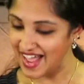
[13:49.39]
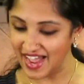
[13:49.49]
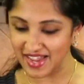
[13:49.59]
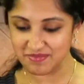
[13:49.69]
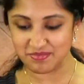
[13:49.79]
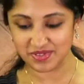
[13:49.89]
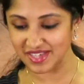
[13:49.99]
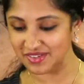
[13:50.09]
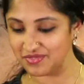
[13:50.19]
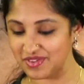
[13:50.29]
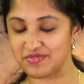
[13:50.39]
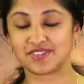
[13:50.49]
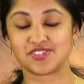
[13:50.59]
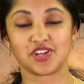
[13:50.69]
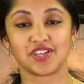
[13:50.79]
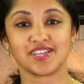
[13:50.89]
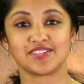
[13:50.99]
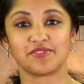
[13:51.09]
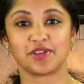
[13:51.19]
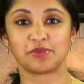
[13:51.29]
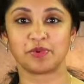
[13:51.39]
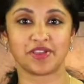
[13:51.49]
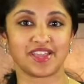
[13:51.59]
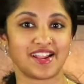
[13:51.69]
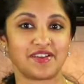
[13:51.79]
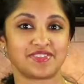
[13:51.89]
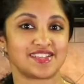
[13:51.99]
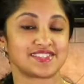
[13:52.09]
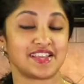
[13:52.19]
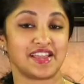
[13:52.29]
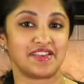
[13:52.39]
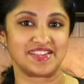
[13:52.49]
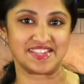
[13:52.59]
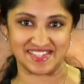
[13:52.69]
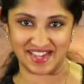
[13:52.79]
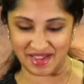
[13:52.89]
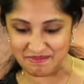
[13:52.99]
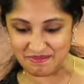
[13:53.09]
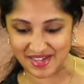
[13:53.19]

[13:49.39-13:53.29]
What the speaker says: I believe if turkey is available, we can have Thanksgiving anytime.